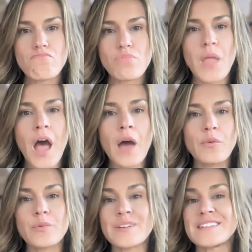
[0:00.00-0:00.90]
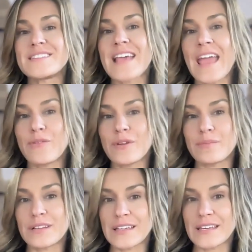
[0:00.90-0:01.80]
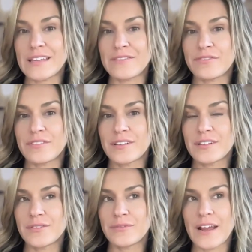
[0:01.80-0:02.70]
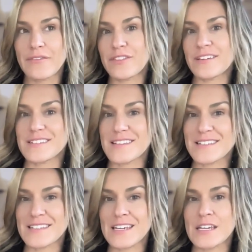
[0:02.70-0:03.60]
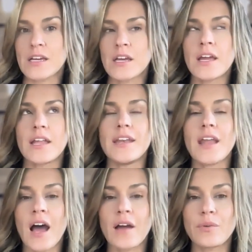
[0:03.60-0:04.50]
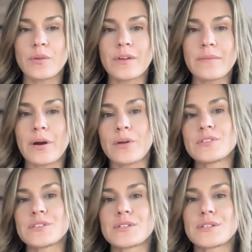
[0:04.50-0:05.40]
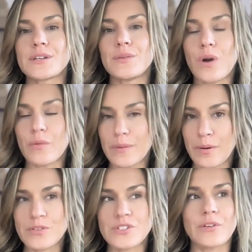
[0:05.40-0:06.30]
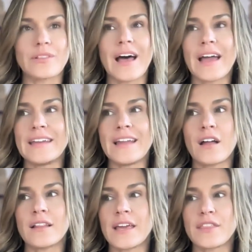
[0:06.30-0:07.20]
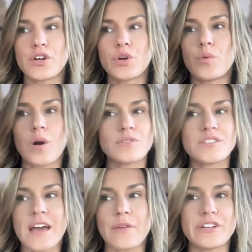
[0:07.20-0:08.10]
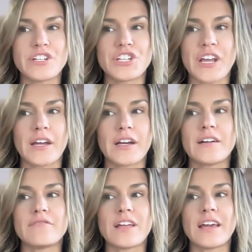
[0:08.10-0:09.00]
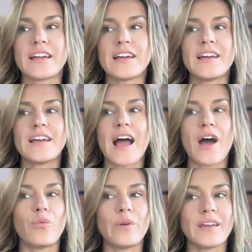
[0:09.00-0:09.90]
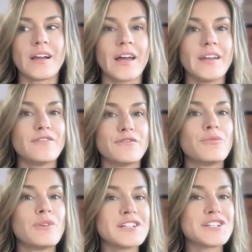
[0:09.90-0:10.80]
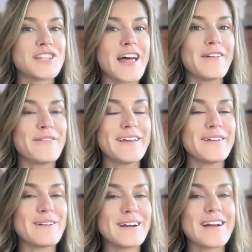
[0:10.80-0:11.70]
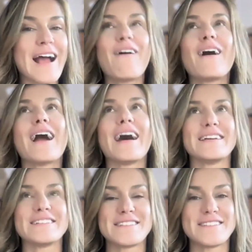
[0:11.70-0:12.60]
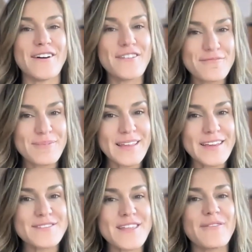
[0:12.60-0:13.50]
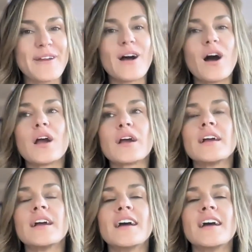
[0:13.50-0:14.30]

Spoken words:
not what we say we believe when everything's easy, not when we post what we post online, not like the quotes that we share of like how we kind of wish that we were, how our highest self believes that we are.